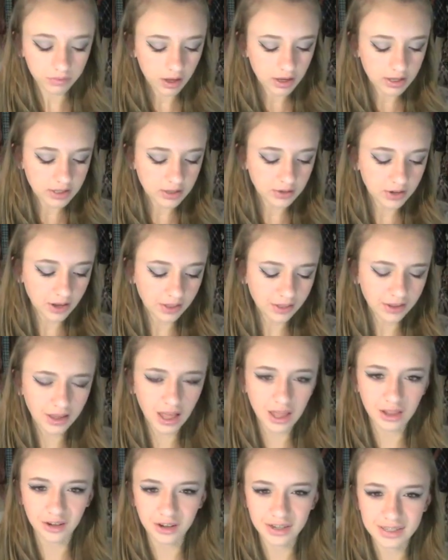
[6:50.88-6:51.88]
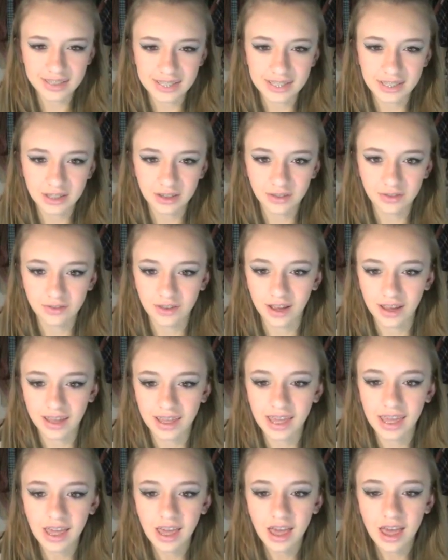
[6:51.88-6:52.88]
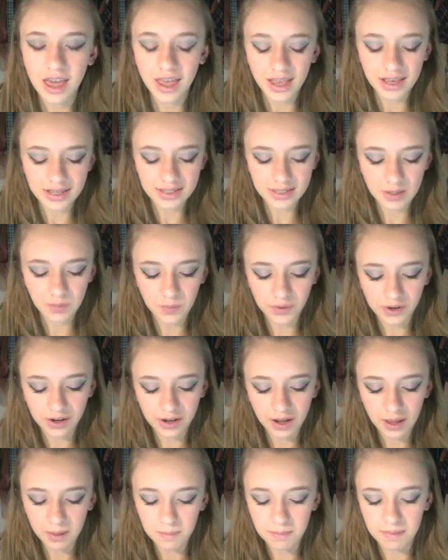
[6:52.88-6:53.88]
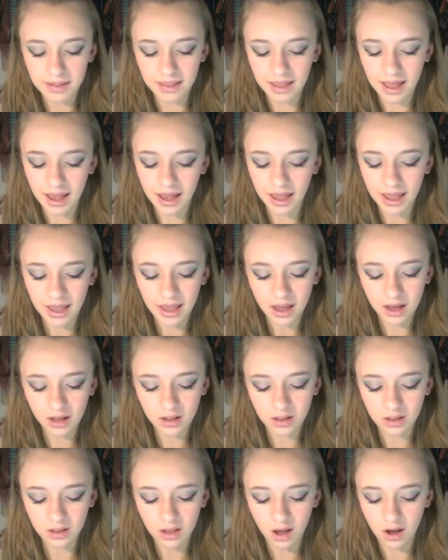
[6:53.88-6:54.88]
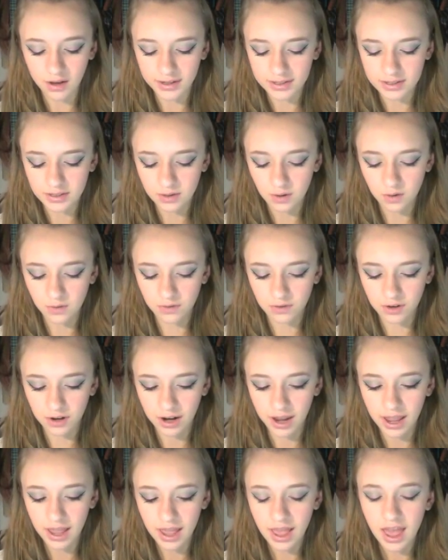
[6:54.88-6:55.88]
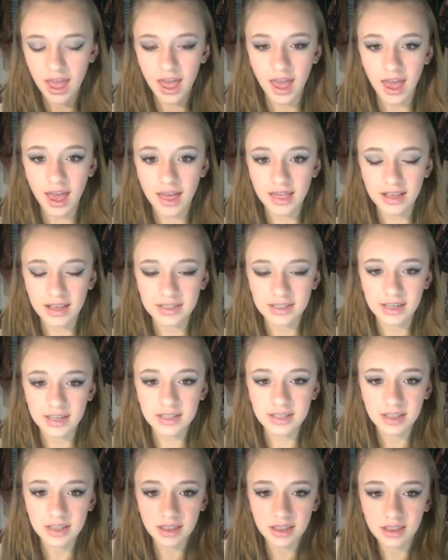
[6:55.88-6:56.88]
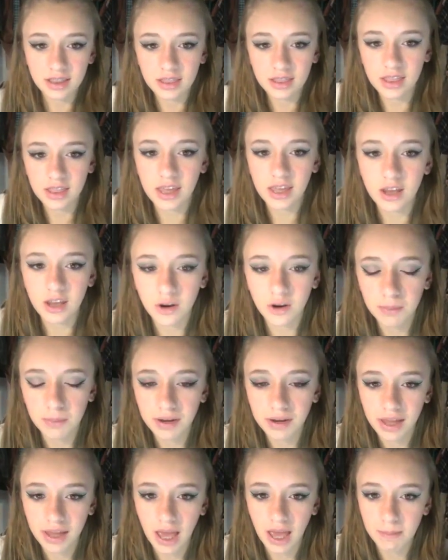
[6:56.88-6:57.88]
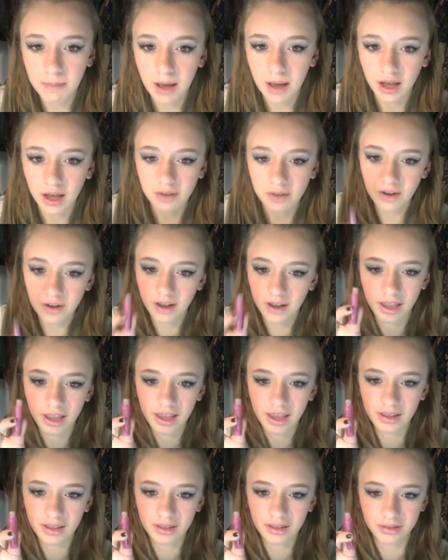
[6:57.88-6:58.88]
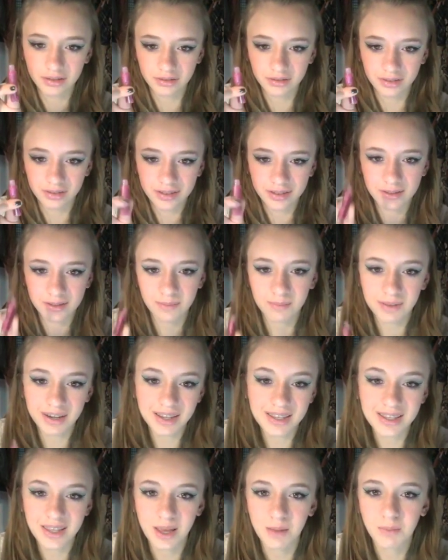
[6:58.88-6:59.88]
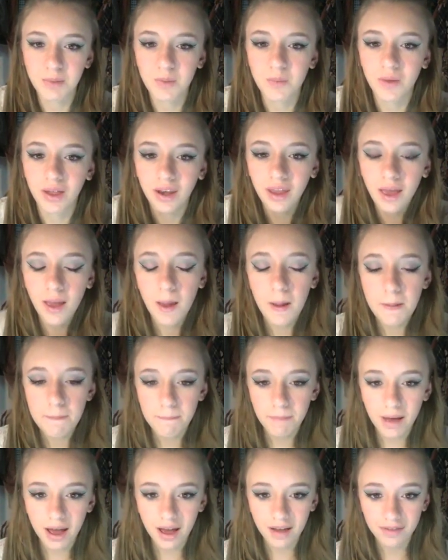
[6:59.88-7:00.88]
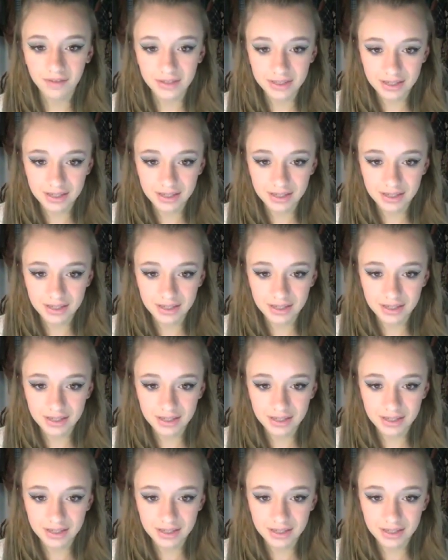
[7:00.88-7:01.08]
So now the coloring's a little funky, so we're going to apply a gloss over it. And this is the Urban Decay Pocket Rocket, it's a mini sample one, but of